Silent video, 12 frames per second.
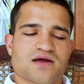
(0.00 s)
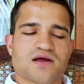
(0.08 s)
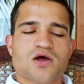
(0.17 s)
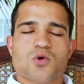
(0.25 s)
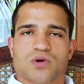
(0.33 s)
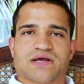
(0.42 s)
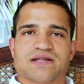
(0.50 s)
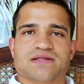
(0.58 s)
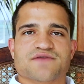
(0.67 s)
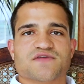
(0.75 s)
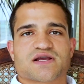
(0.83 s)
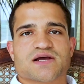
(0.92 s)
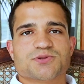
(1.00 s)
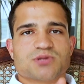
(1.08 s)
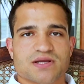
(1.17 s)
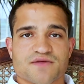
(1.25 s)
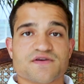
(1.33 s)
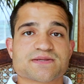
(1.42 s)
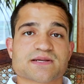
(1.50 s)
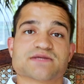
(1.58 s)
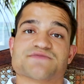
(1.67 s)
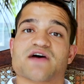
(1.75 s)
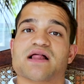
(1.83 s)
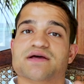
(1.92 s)
that, we're going to leave the country, and the visa
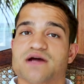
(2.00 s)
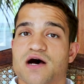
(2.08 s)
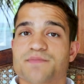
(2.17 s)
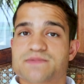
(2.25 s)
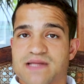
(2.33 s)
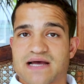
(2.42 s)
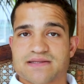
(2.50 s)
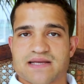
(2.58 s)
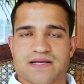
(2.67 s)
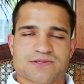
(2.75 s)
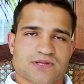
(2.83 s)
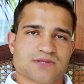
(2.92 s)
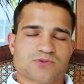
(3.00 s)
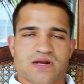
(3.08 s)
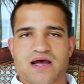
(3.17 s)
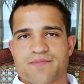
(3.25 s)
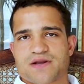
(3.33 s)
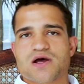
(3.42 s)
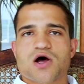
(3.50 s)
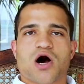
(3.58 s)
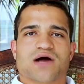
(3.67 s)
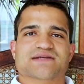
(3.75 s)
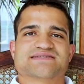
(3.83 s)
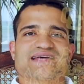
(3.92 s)
is valid up to that day. So that's what happened
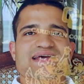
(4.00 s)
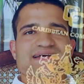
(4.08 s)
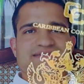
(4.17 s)
on the St.